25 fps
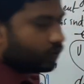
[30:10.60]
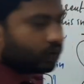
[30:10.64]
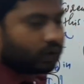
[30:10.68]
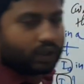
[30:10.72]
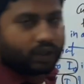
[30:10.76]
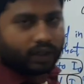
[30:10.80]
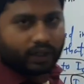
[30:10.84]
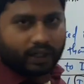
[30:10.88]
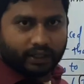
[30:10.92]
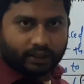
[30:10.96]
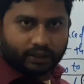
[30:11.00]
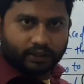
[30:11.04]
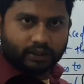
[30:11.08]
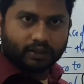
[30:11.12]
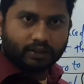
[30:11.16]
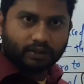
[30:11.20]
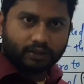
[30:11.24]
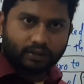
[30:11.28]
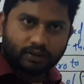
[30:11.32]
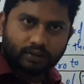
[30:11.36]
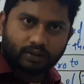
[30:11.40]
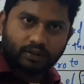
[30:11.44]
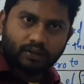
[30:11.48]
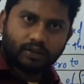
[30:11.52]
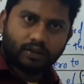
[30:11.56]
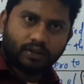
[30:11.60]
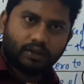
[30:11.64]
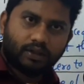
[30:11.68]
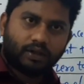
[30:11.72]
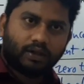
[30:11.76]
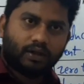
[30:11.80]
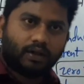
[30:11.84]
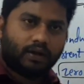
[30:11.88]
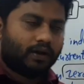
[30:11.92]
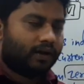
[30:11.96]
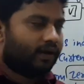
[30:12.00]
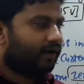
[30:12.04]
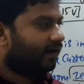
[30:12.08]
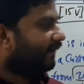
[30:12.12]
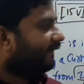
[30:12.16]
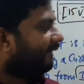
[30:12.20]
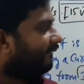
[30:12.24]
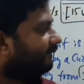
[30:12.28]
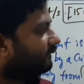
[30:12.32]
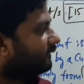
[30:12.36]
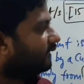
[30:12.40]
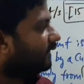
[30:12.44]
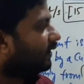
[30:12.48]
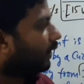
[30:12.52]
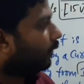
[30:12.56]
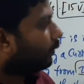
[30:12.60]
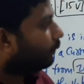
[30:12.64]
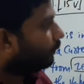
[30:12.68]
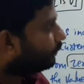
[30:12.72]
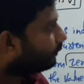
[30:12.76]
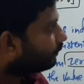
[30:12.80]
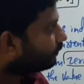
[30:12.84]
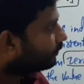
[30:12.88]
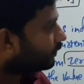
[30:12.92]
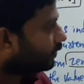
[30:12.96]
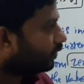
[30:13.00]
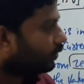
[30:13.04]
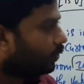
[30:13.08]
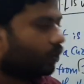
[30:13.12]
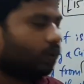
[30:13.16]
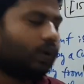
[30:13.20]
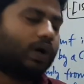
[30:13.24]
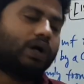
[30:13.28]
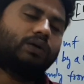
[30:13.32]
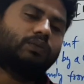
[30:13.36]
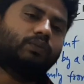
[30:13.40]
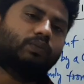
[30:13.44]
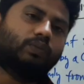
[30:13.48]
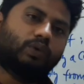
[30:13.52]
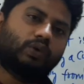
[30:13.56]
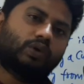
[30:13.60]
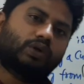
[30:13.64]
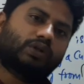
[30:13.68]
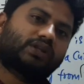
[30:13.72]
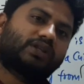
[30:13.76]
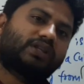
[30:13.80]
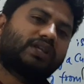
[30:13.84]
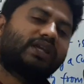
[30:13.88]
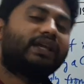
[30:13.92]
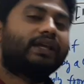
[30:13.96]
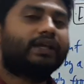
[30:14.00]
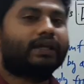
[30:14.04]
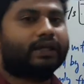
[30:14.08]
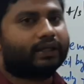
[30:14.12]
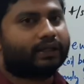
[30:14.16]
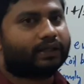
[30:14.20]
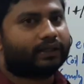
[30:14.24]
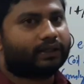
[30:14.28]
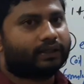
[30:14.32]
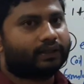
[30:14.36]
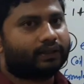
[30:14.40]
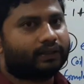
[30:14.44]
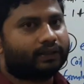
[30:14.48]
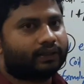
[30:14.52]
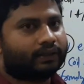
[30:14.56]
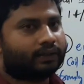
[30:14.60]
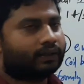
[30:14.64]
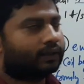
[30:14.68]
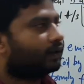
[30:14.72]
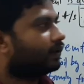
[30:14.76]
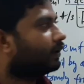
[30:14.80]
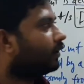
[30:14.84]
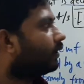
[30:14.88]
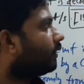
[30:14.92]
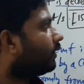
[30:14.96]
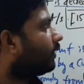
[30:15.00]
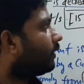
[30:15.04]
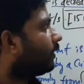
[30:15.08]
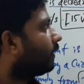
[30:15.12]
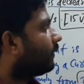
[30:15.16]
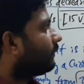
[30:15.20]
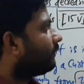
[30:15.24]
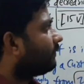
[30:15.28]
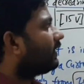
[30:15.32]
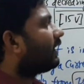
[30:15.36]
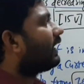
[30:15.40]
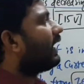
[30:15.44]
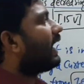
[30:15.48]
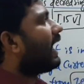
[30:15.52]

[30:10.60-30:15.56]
Alright. Now, one more thing. The